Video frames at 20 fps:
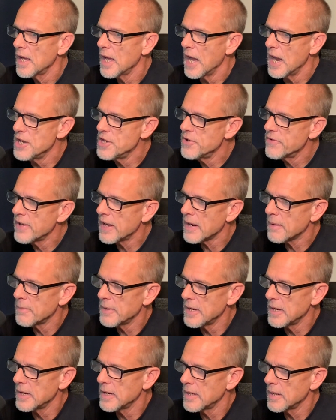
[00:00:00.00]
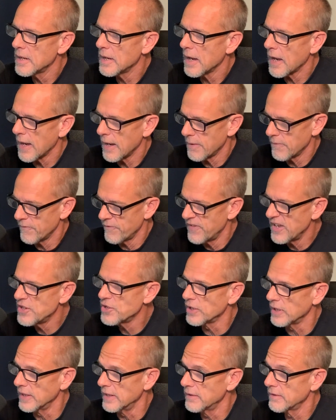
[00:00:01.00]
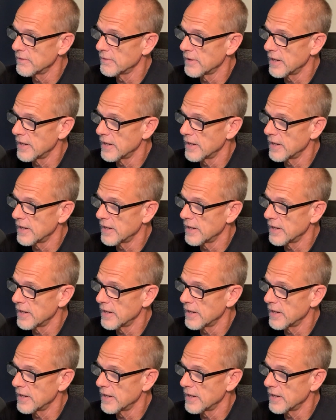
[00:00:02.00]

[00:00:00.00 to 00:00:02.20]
and you got to be vigilant, mm-hmm.